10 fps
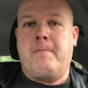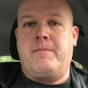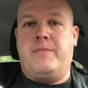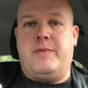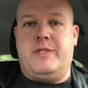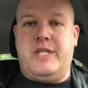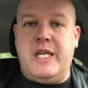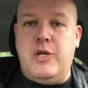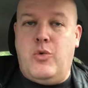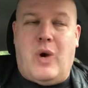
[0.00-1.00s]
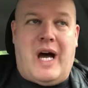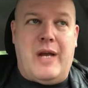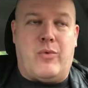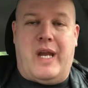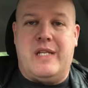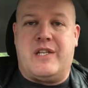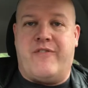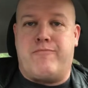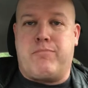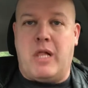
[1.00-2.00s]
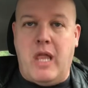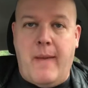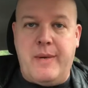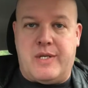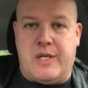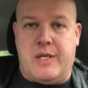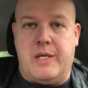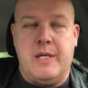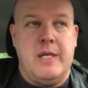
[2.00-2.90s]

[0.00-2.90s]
DUI rates have plummeted.